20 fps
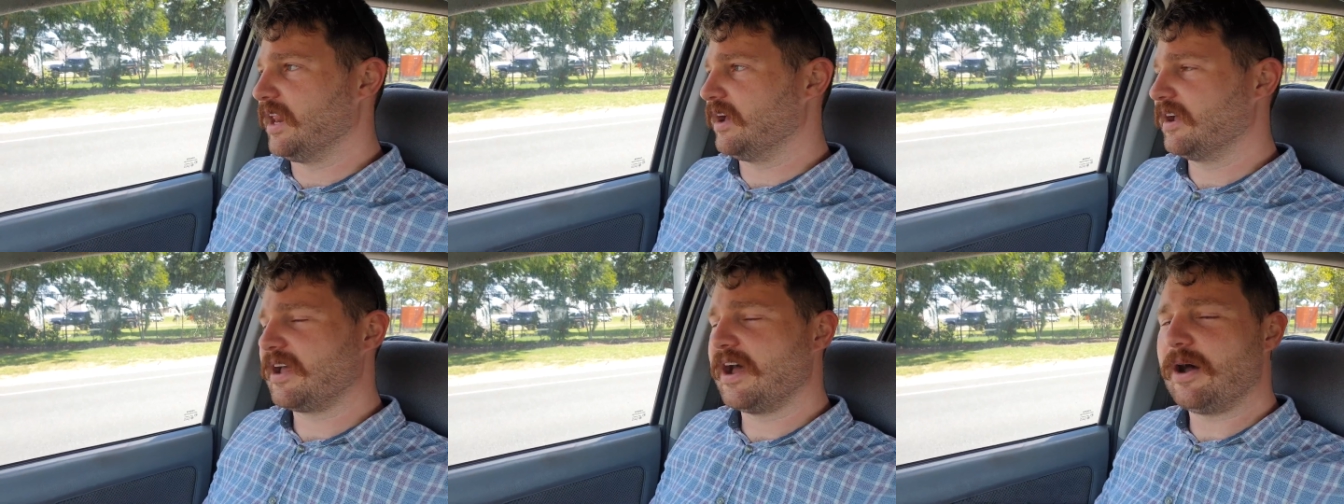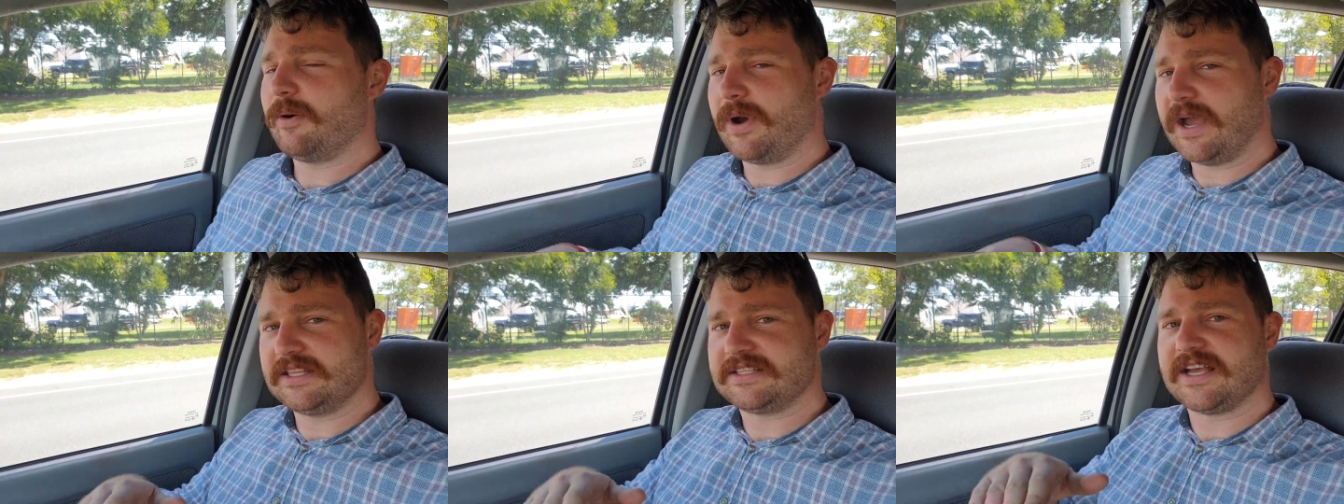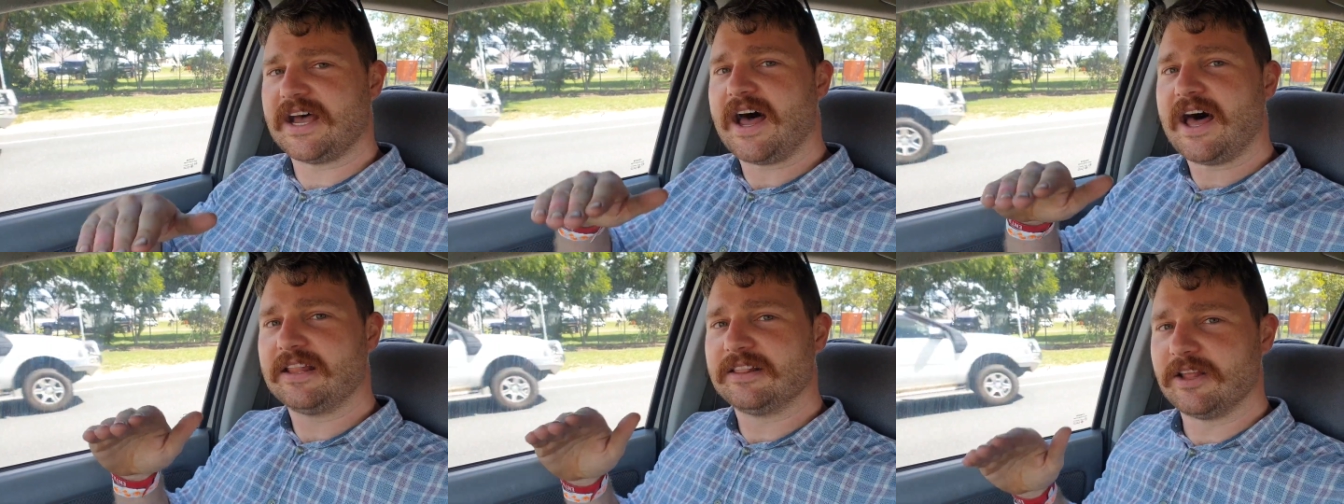I can't wait
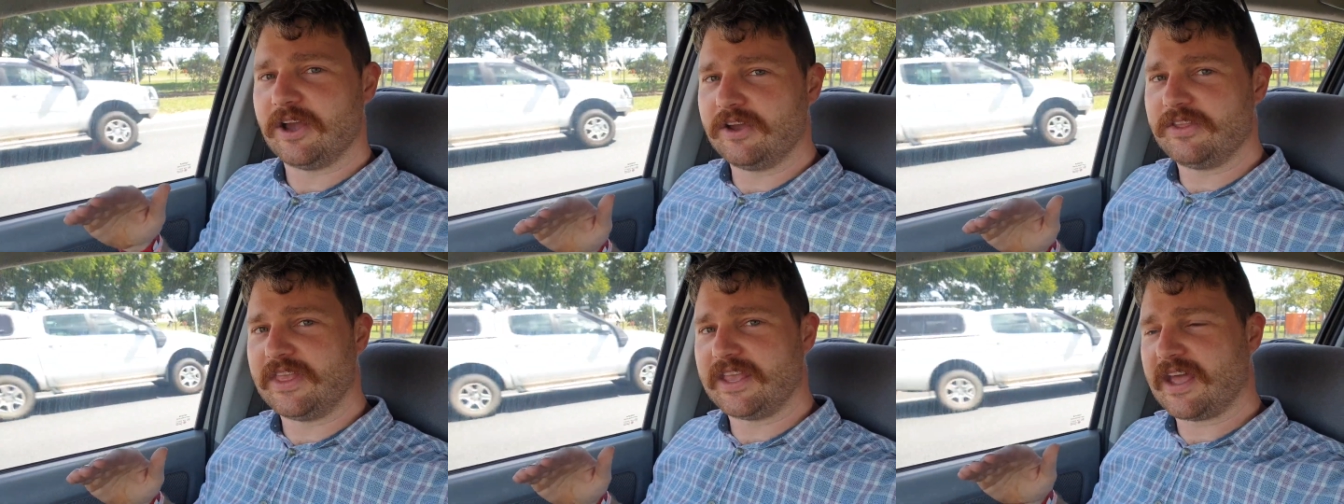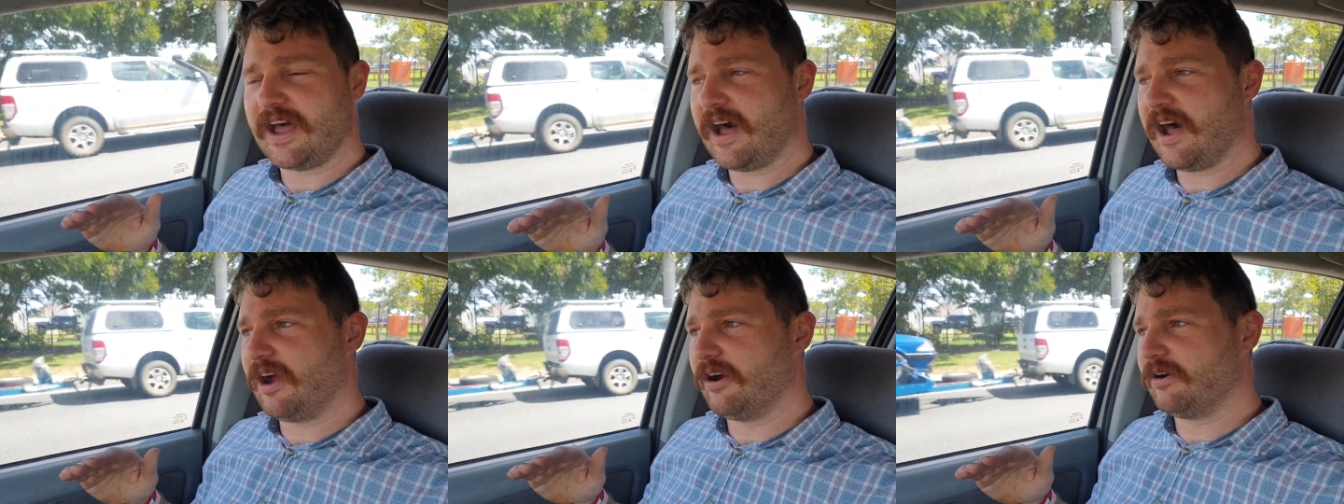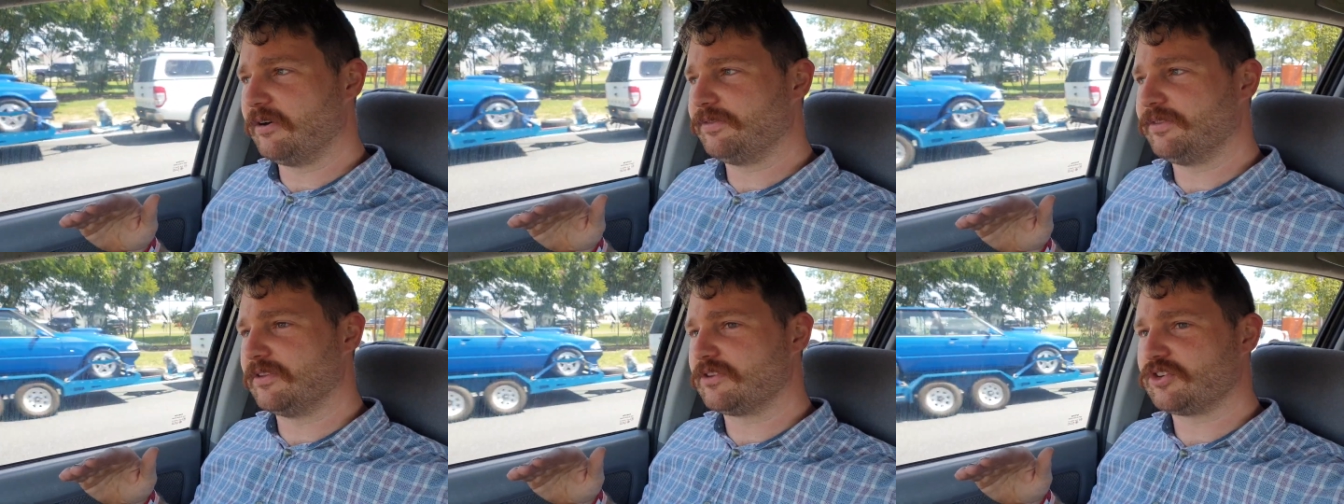to unload the car off the